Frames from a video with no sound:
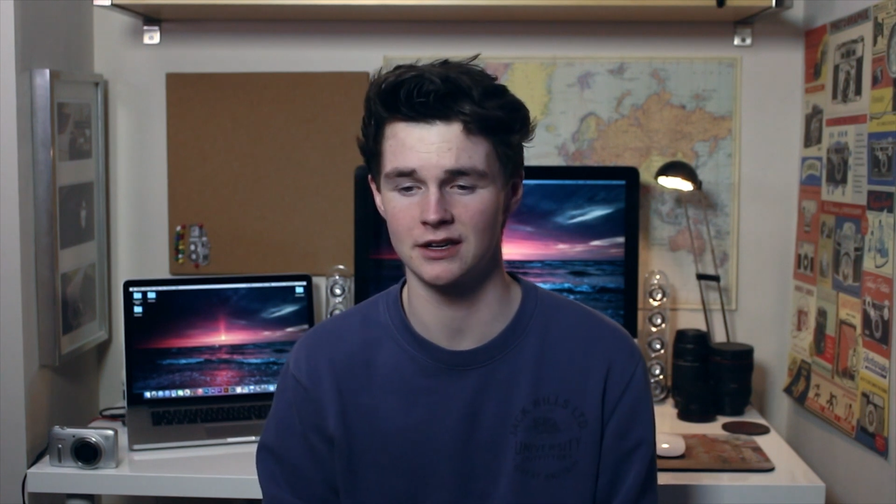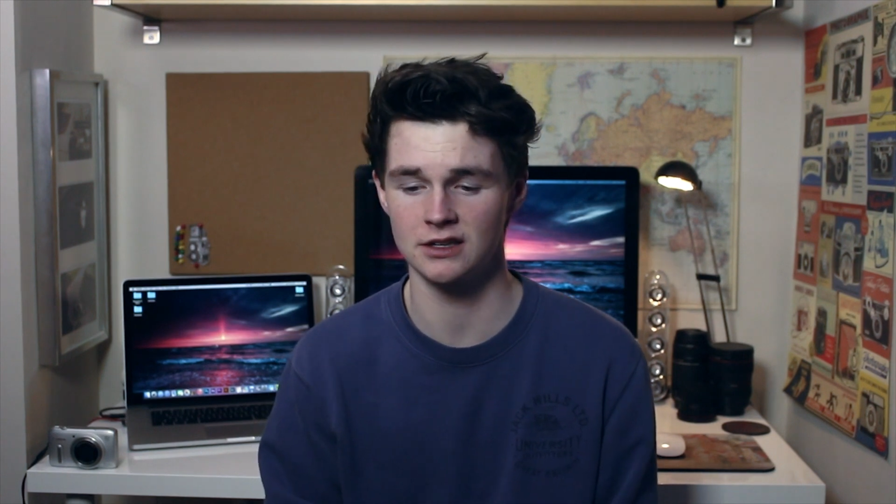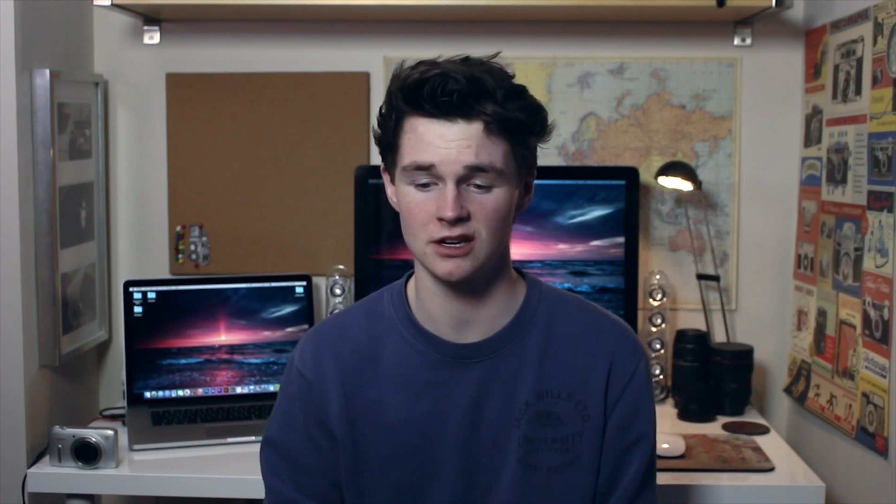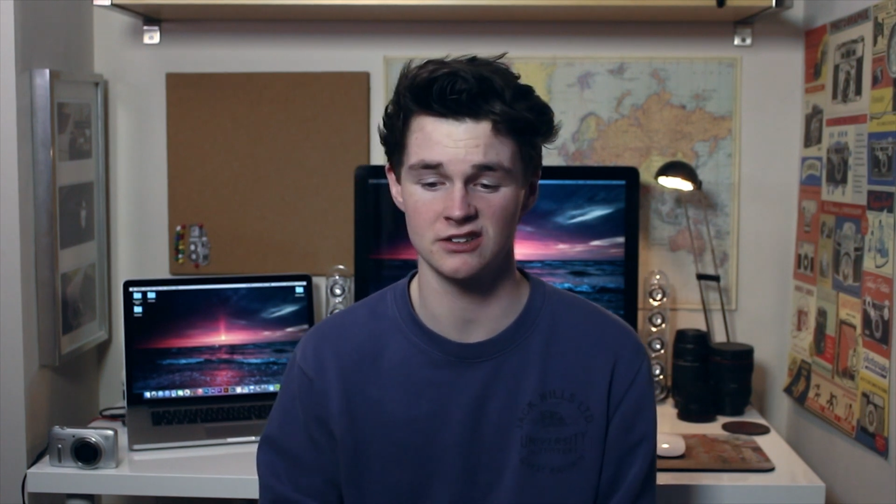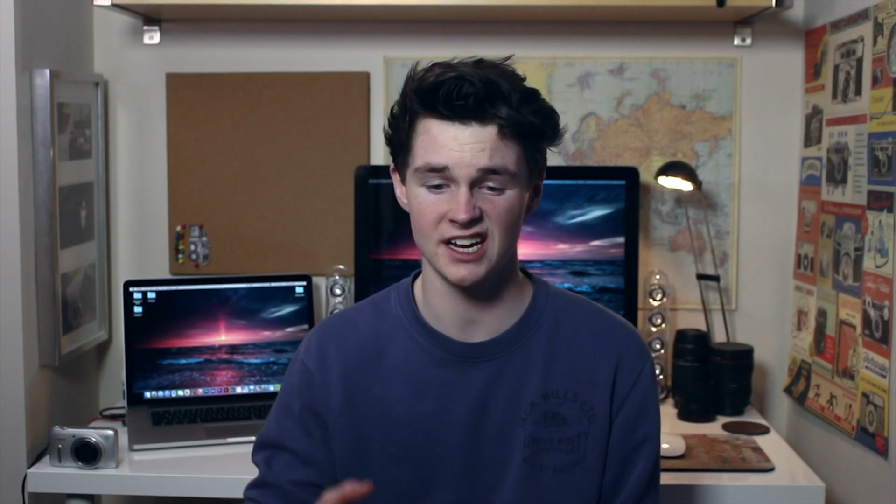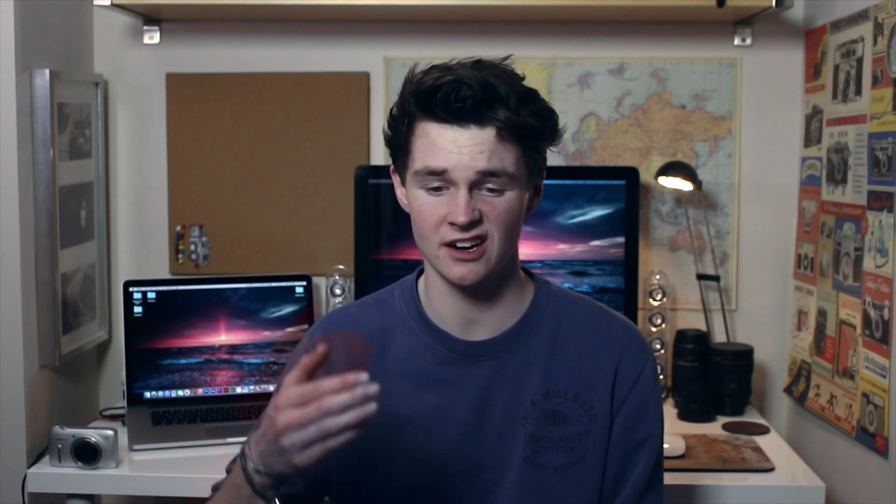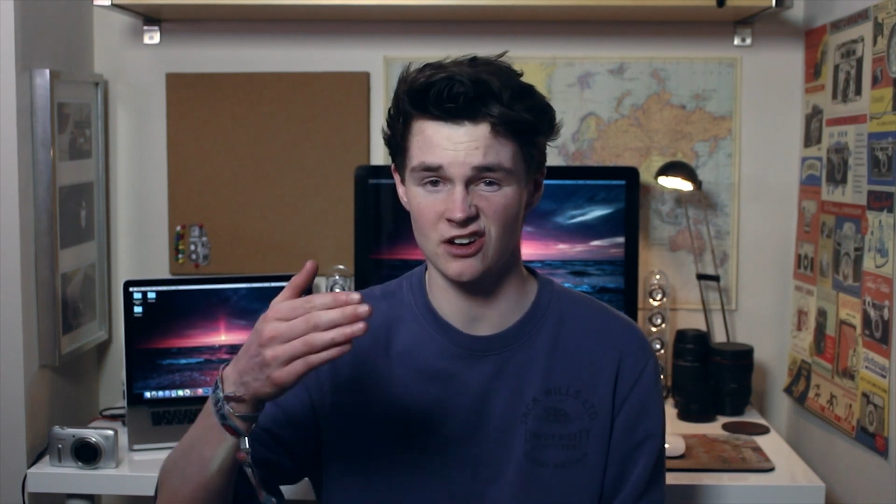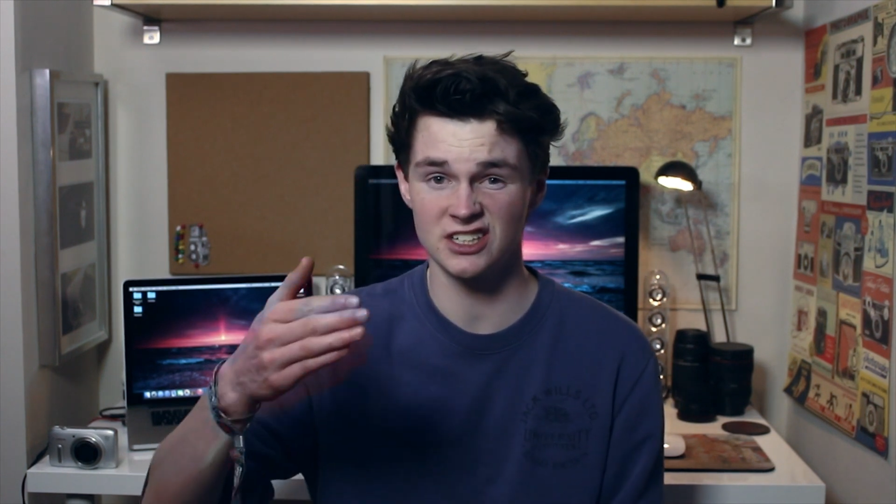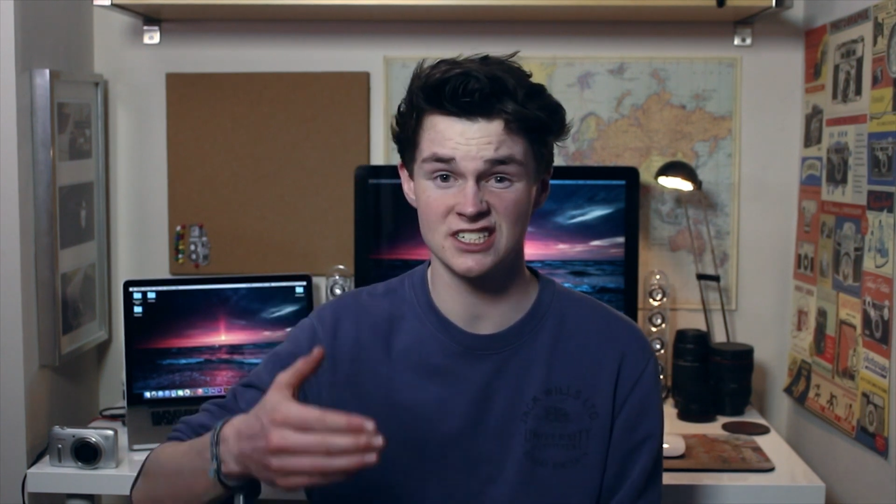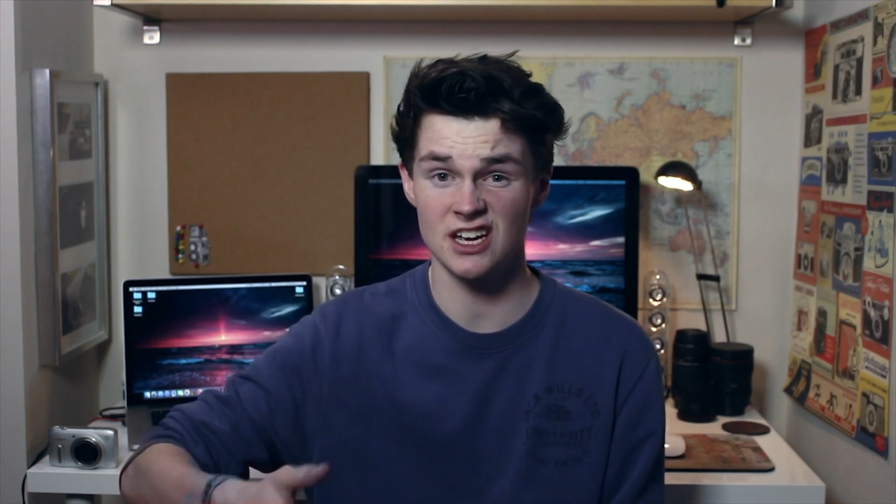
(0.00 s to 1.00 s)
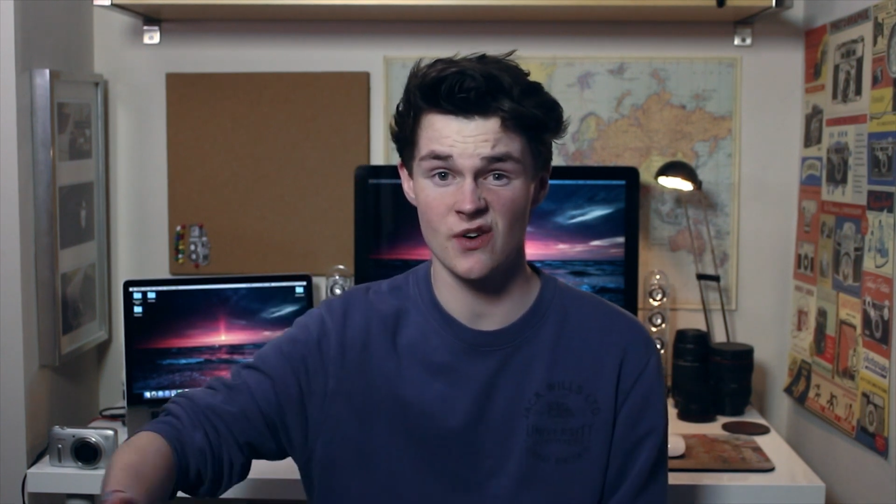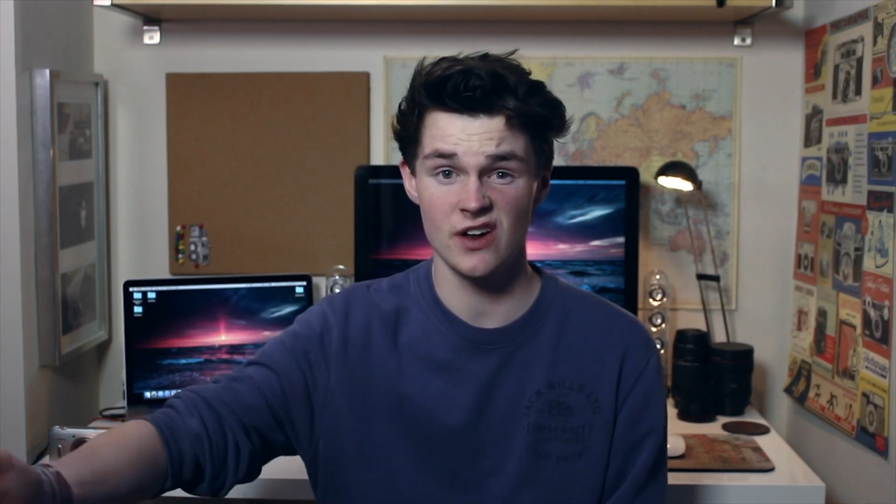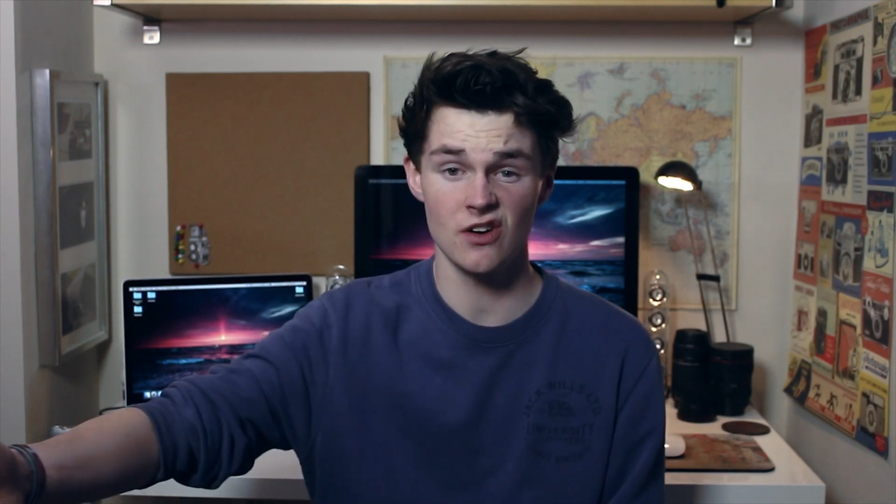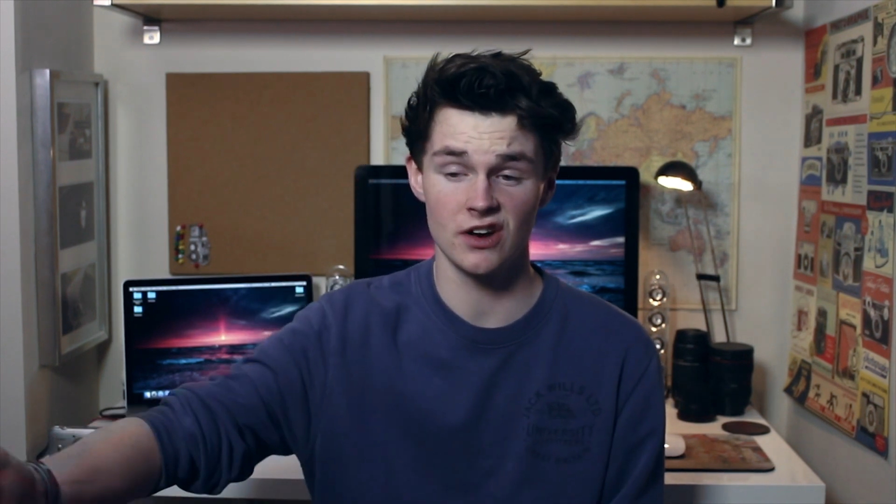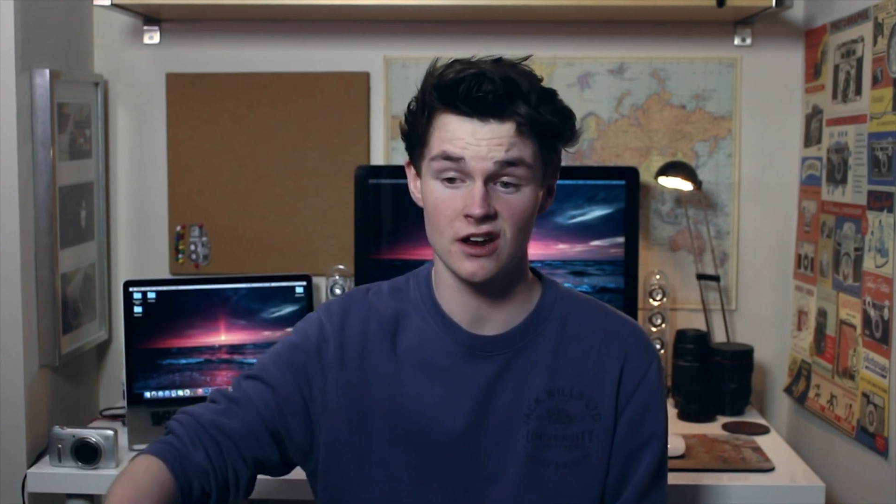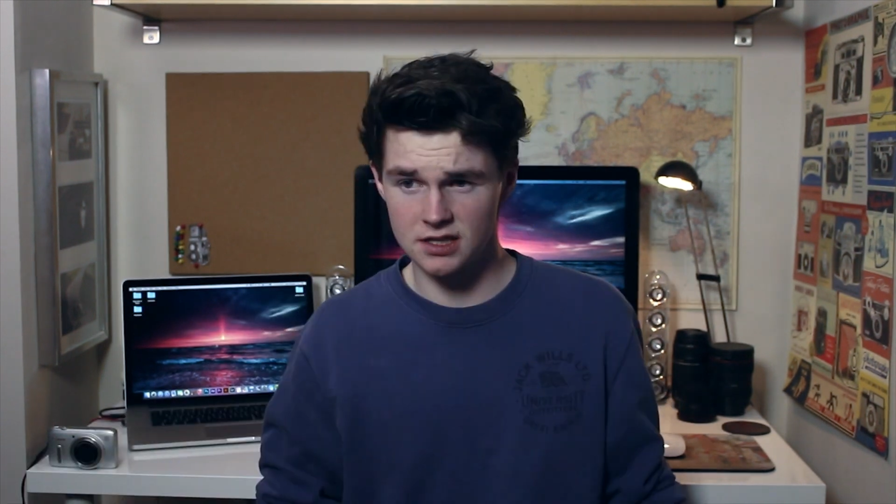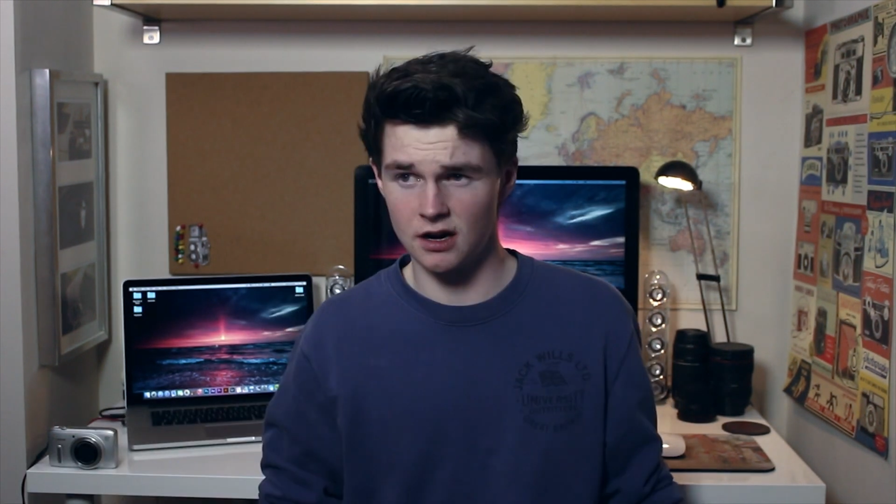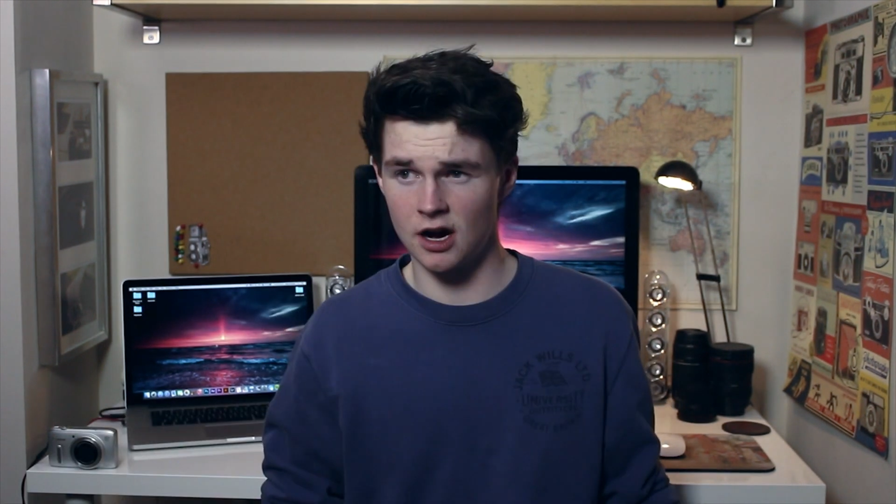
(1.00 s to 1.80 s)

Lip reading: And you know, technology's going on.